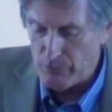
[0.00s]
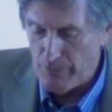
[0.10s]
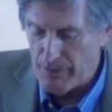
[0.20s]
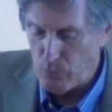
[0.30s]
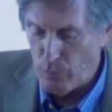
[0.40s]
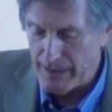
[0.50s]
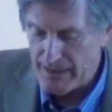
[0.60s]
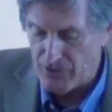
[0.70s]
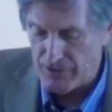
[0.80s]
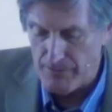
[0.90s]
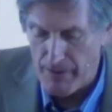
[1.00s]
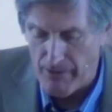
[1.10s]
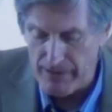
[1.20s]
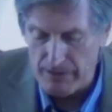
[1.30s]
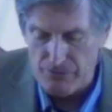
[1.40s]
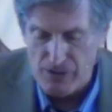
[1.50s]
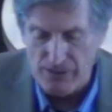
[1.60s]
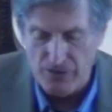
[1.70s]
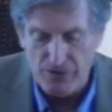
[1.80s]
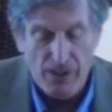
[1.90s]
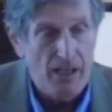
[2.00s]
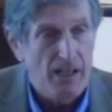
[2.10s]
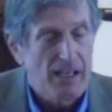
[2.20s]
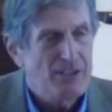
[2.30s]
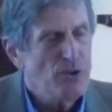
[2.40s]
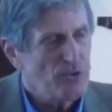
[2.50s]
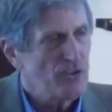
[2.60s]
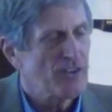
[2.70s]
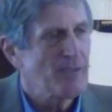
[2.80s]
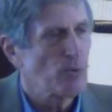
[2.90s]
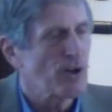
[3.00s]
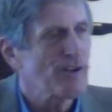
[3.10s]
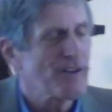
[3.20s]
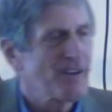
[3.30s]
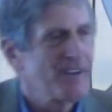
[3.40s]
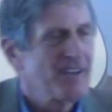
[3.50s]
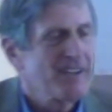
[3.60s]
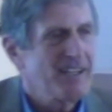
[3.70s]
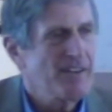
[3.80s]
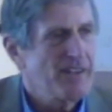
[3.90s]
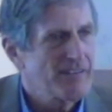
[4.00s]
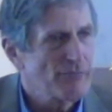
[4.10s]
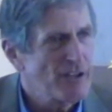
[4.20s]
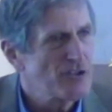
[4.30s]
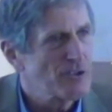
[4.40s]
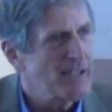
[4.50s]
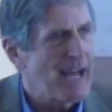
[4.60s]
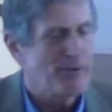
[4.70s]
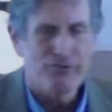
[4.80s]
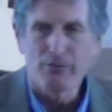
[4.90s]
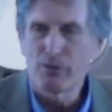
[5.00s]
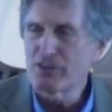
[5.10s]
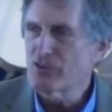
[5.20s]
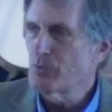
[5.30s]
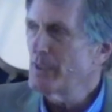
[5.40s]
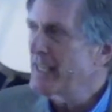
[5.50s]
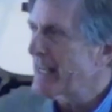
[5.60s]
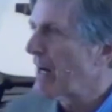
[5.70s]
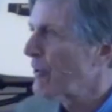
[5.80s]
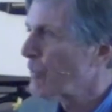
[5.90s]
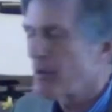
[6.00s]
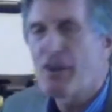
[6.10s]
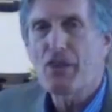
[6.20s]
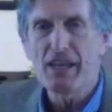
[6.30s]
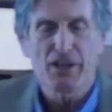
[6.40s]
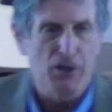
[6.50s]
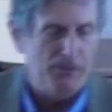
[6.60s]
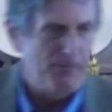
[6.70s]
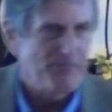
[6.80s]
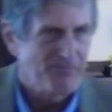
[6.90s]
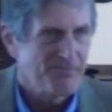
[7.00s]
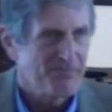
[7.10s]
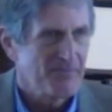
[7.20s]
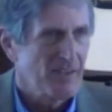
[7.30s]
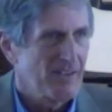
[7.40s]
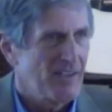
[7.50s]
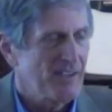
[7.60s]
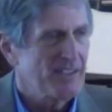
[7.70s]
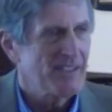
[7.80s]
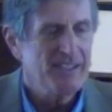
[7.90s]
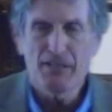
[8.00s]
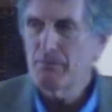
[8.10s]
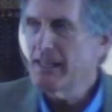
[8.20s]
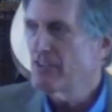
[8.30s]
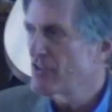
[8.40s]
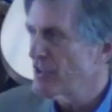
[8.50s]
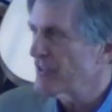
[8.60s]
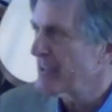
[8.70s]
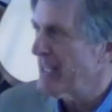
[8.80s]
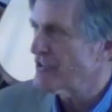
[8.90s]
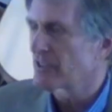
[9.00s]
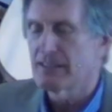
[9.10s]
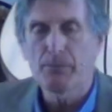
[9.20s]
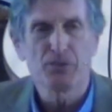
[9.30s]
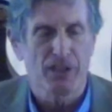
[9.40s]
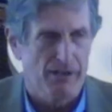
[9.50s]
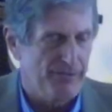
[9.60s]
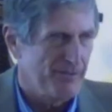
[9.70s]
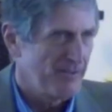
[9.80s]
women witnessed the burial of Jesus, uses the word in the original language from which we get our word theater. Now, it didn't mean to just catch a glimpse of.